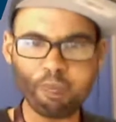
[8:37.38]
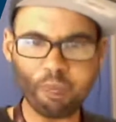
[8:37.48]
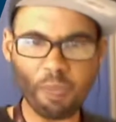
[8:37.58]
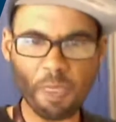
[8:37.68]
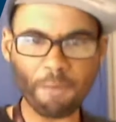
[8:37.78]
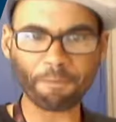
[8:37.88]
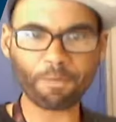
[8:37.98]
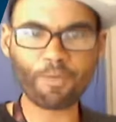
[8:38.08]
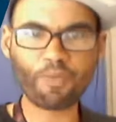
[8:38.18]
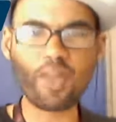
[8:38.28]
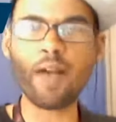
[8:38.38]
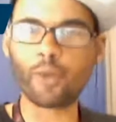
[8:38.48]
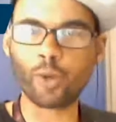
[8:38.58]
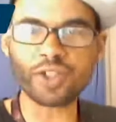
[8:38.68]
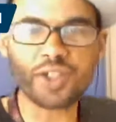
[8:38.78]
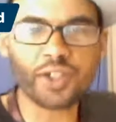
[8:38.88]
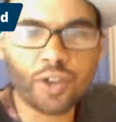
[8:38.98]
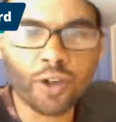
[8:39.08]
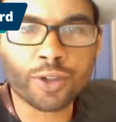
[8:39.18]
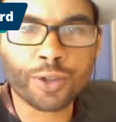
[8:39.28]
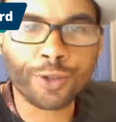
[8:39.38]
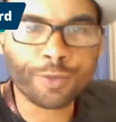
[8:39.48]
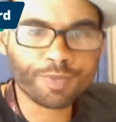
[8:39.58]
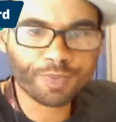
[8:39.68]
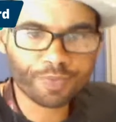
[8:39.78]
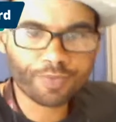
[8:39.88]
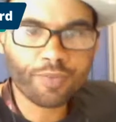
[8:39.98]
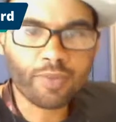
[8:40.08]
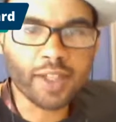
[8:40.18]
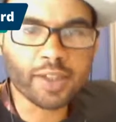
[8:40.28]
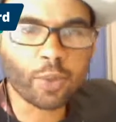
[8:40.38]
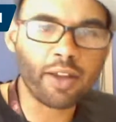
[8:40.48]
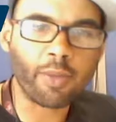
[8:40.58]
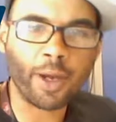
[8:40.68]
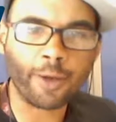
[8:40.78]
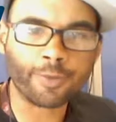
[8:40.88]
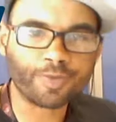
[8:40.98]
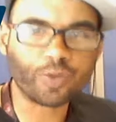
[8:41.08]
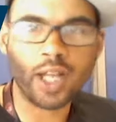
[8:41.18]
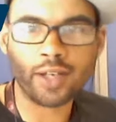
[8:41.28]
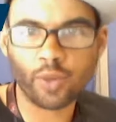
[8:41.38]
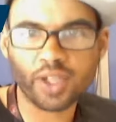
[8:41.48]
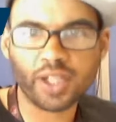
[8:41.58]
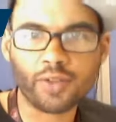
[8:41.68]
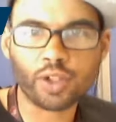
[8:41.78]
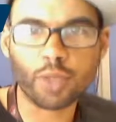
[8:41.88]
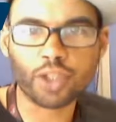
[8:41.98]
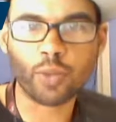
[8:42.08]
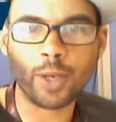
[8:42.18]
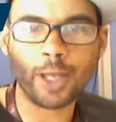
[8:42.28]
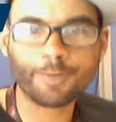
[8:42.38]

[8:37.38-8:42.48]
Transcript: Of course, in this article is more detail about, I don't want to give too much away,